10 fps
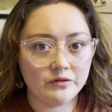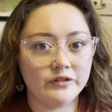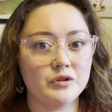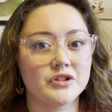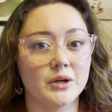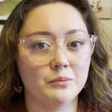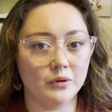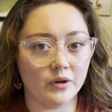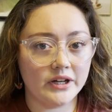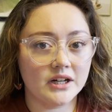future
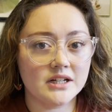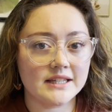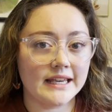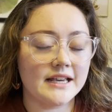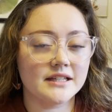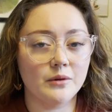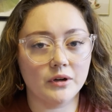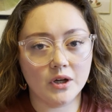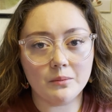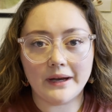employers in case I want
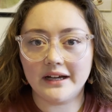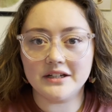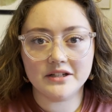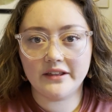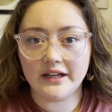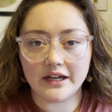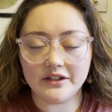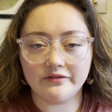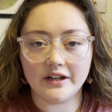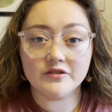to go back into the
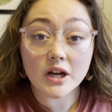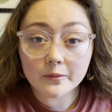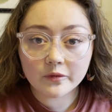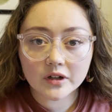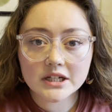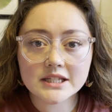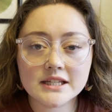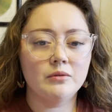9-to-5 job force,